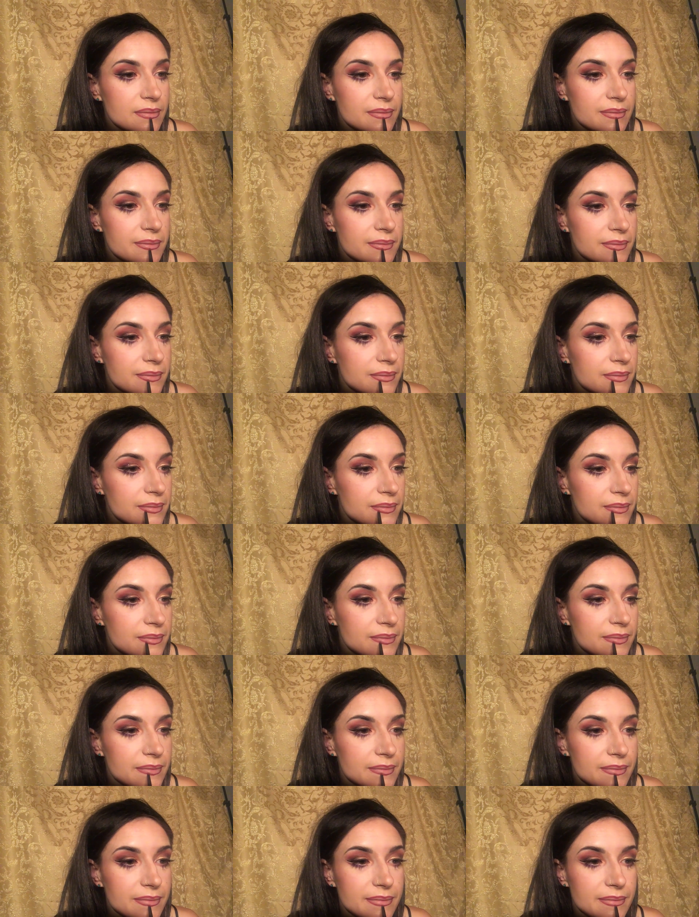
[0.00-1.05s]

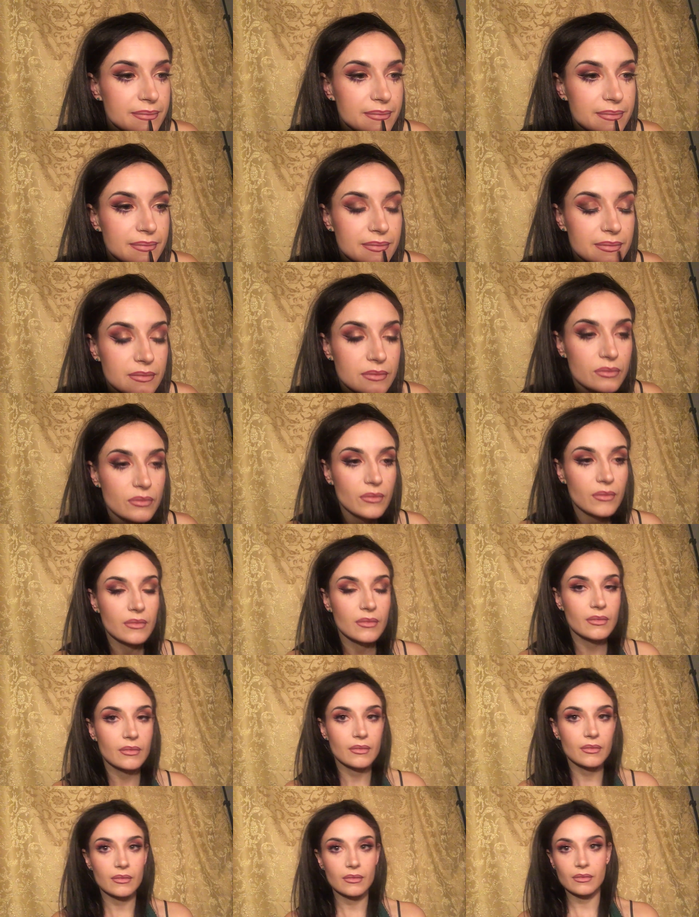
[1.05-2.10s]

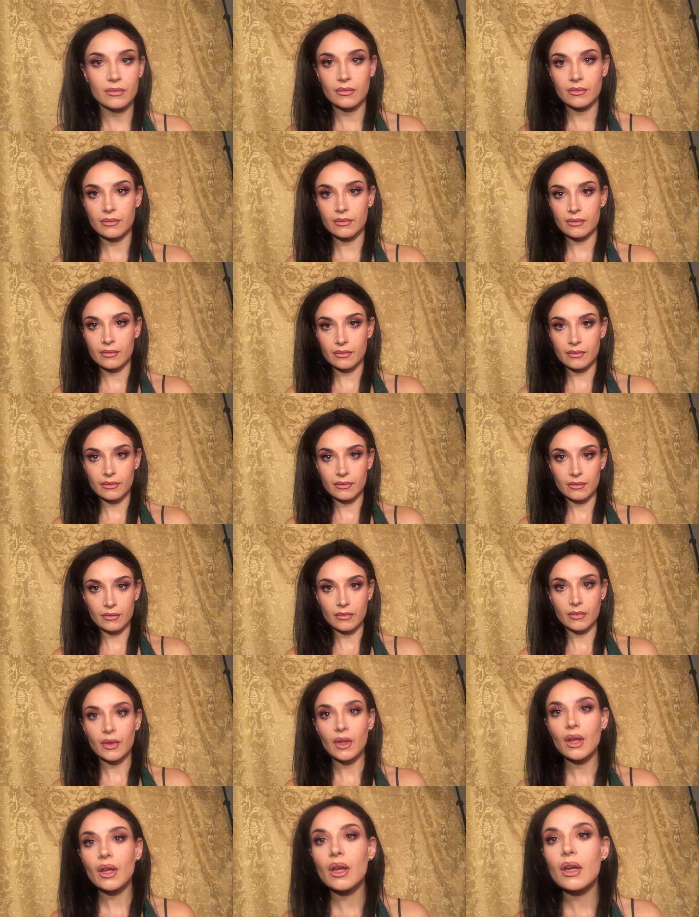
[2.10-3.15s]

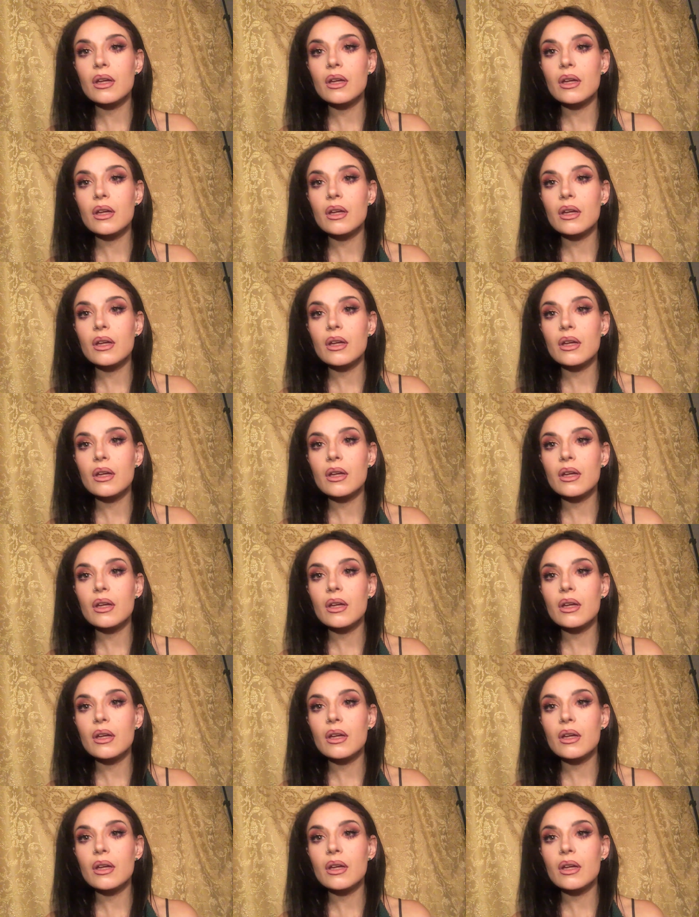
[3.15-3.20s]
No one is speaking in this clip.